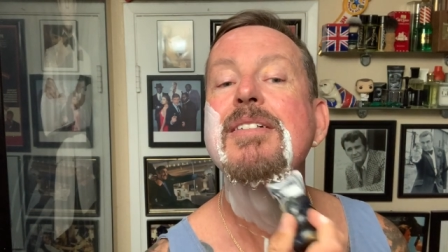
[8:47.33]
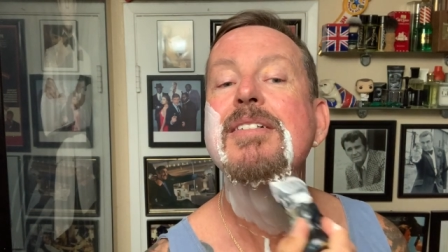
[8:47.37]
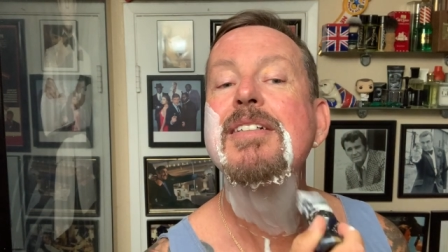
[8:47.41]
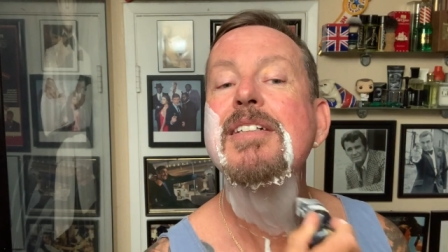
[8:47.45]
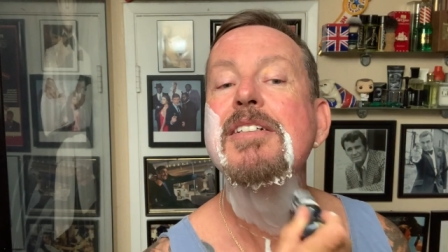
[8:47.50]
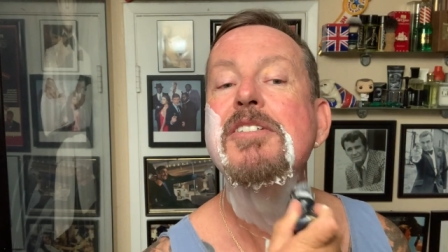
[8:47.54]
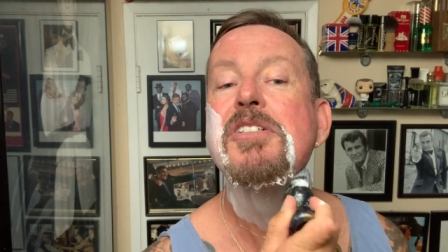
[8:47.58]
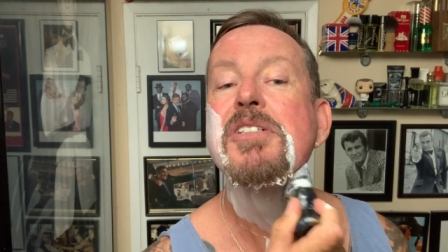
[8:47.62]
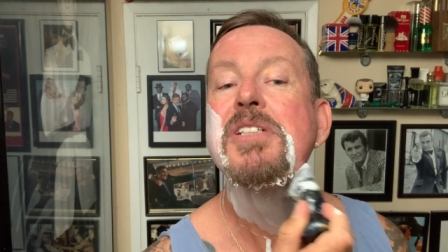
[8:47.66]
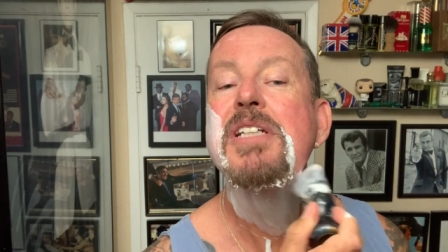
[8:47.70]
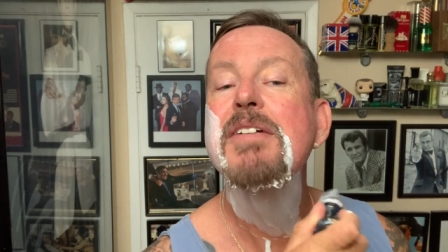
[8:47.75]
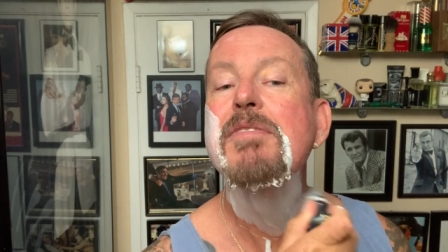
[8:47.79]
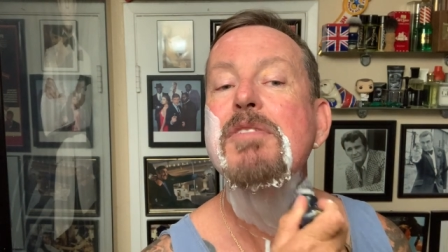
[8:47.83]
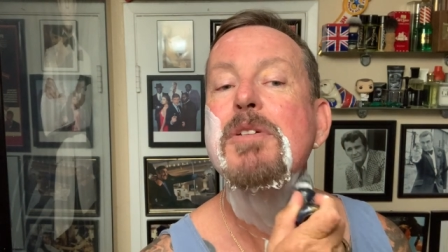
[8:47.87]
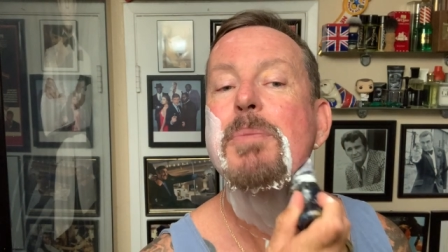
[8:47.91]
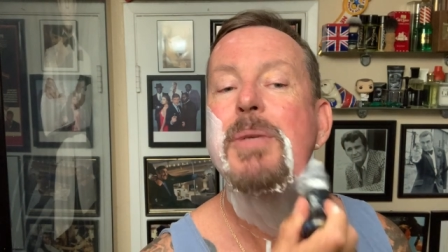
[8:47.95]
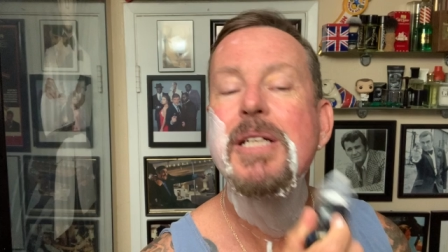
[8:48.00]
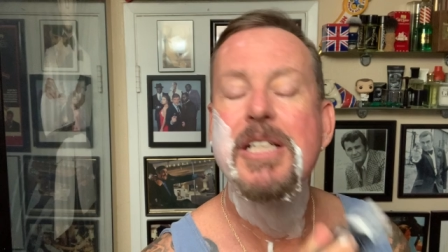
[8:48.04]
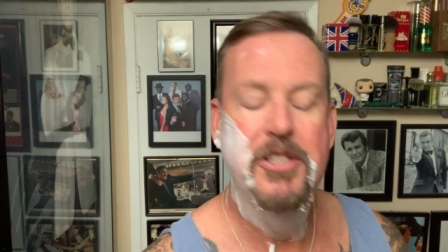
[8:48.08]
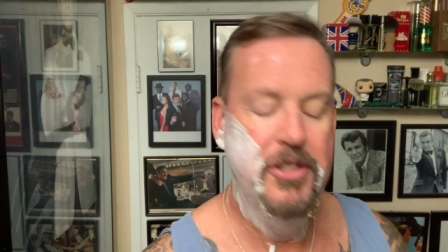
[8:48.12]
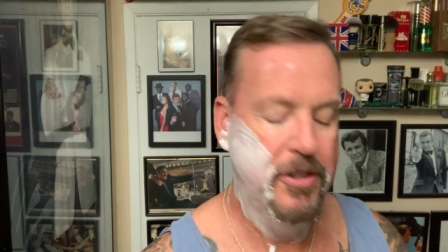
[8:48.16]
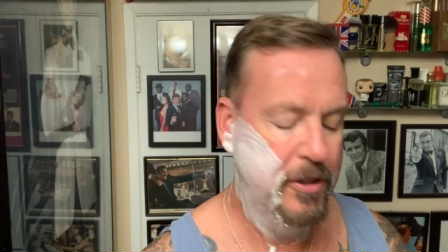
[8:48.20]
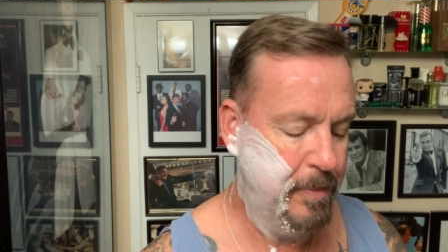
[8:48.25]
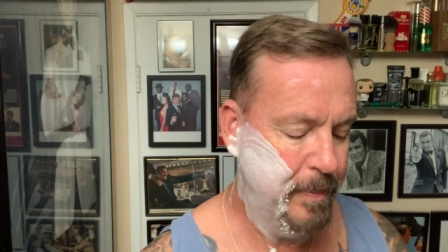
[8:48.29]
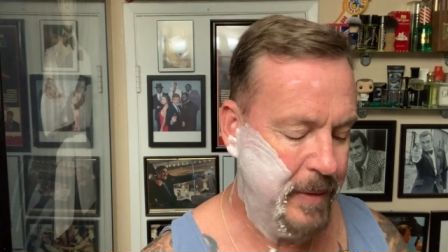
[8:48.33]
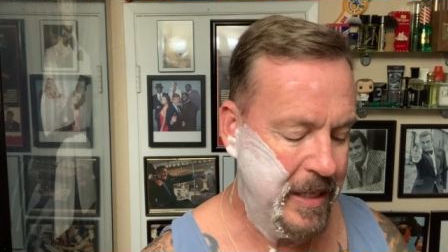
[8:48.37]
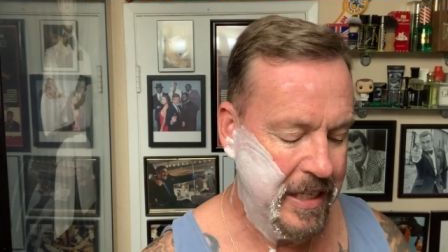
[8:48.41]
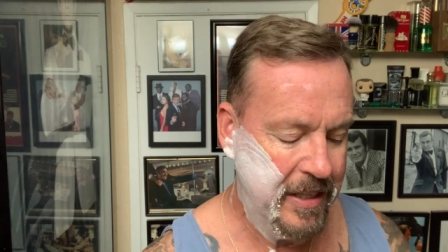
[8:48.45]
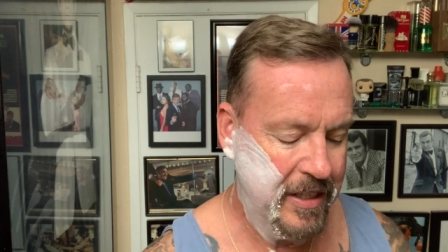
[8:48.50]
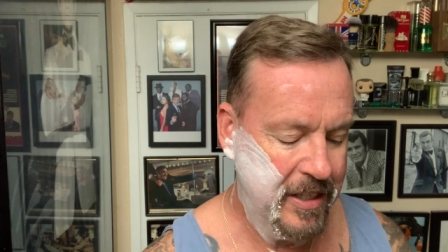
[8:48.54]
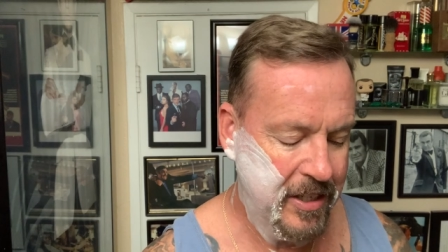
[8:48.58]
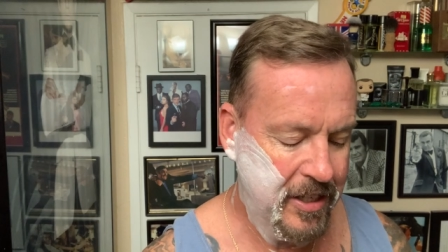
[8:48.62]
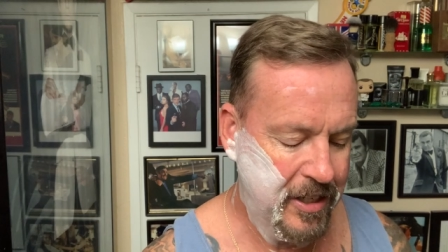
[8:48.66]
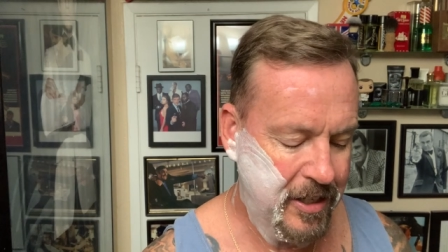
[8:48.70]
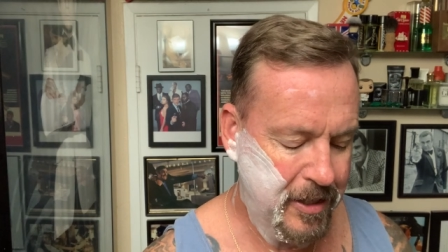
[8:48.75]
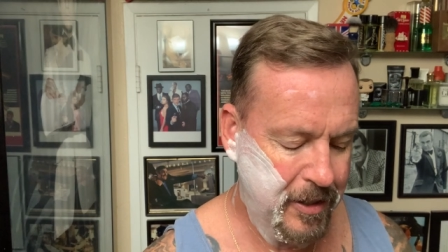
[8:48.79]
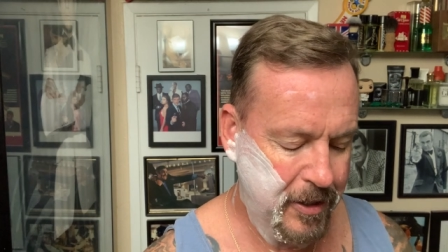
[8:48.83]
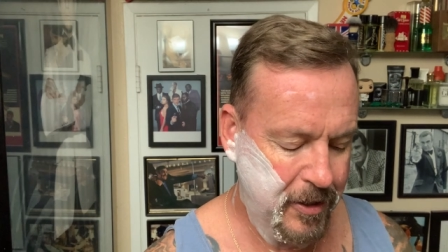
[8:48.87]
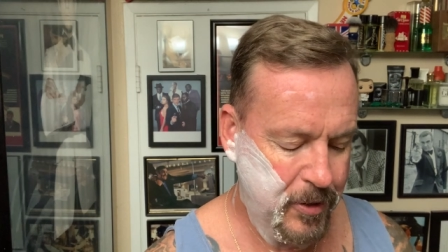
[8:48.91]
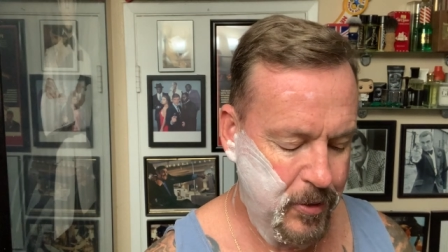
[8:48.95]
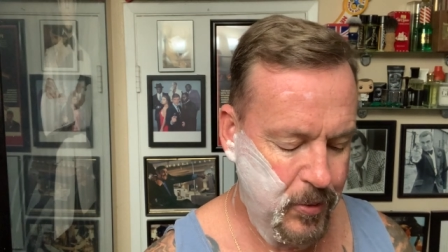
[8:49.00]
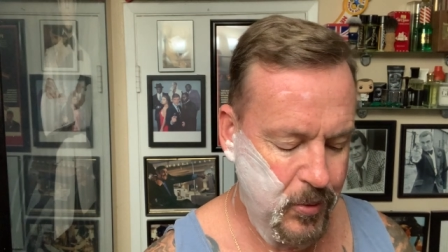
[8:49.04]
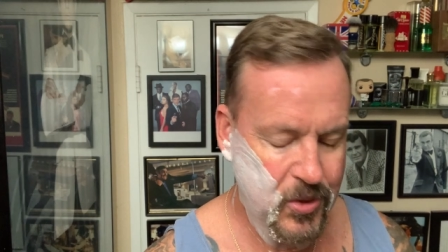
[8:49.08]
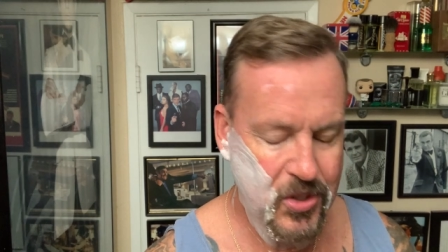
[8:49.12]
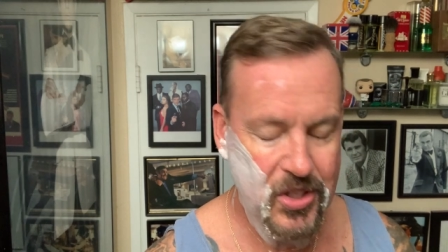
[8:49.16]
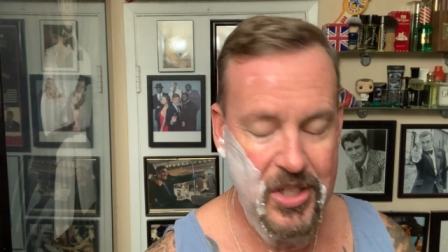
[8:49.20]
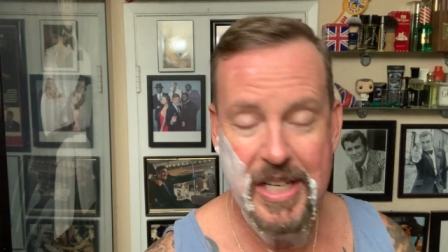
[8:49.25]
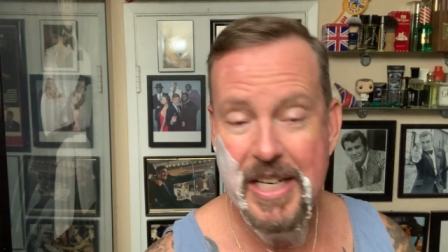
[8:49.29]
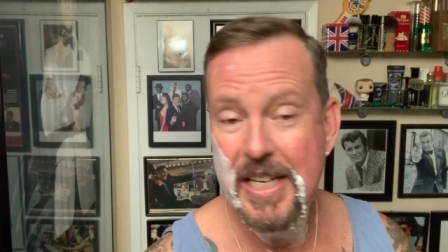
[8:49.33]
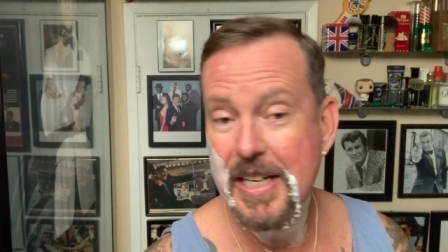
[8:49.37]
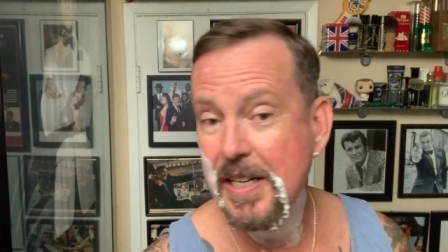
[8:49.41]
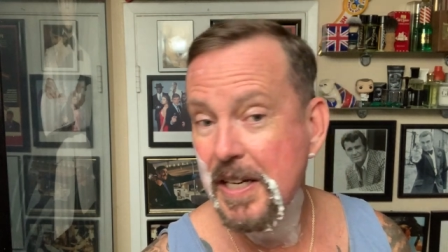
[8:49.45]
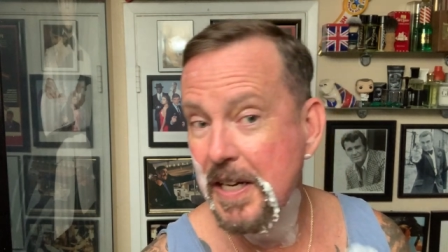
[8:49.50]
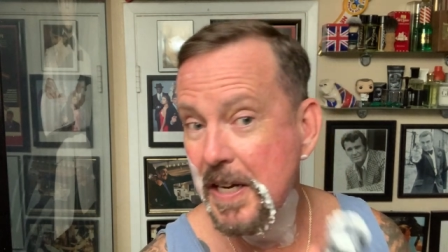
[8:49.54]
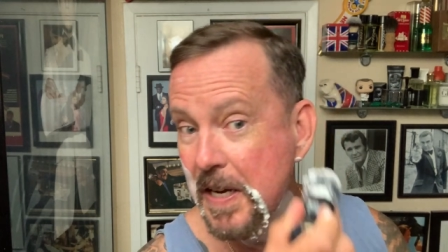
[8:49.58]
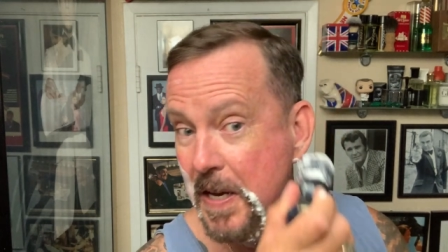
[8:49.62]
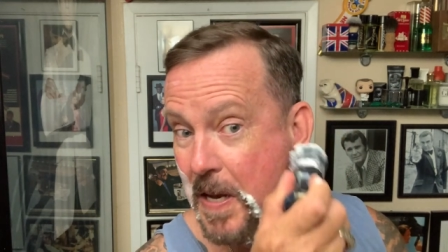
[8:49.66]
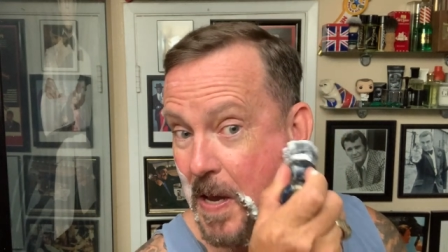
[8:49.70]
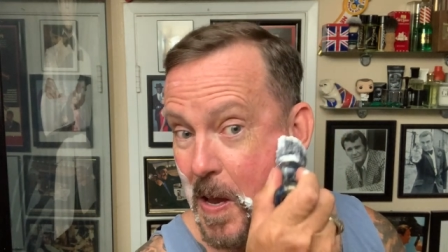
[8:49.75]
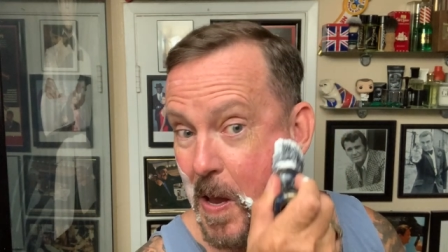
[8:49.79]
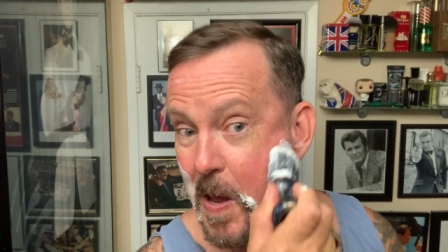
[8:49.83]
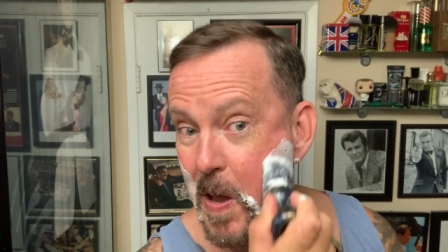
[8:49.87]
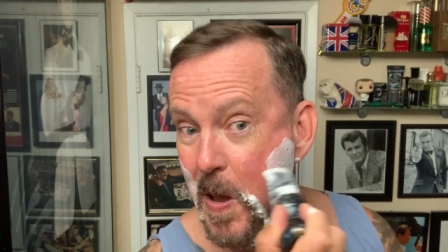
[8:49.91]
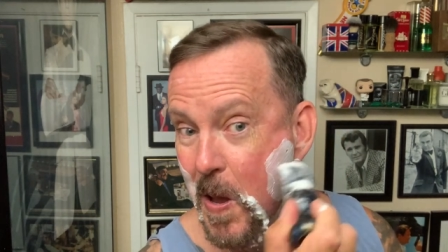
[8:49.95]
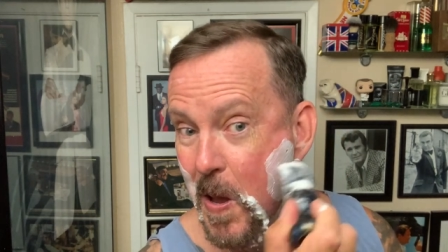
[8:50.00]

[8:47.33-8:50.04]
I just have to make sure me and the dog don't say any uh,